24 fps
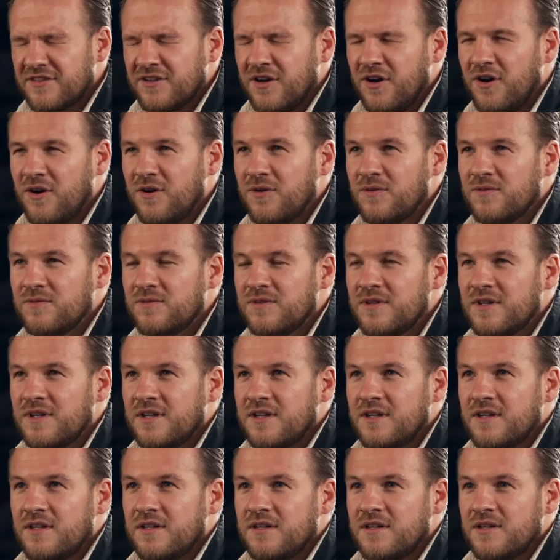the whole,
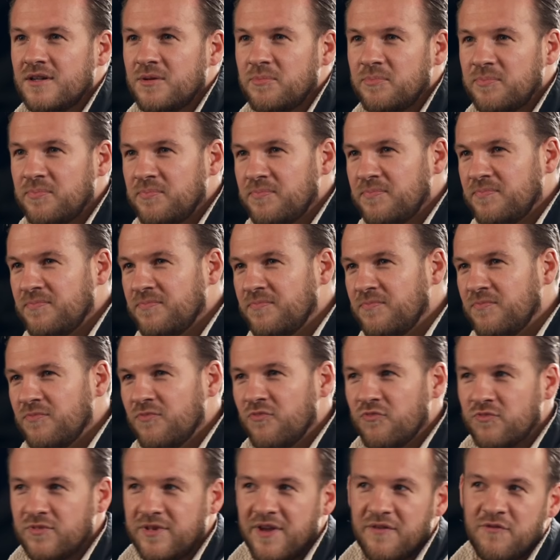
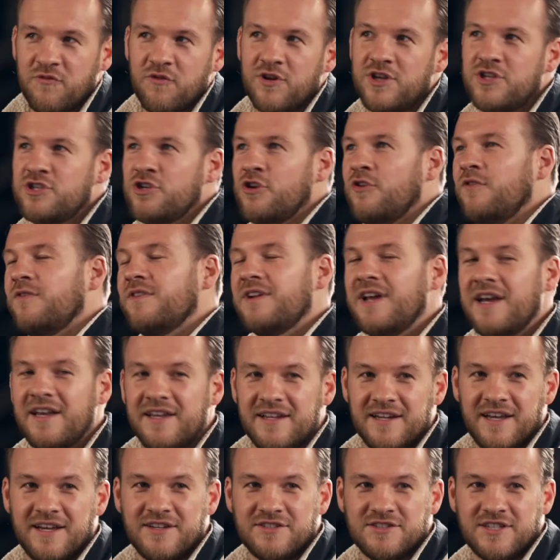they've
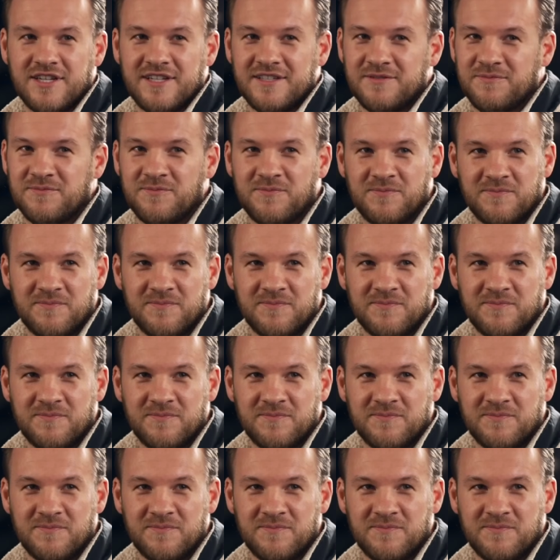rejuvenated AJ.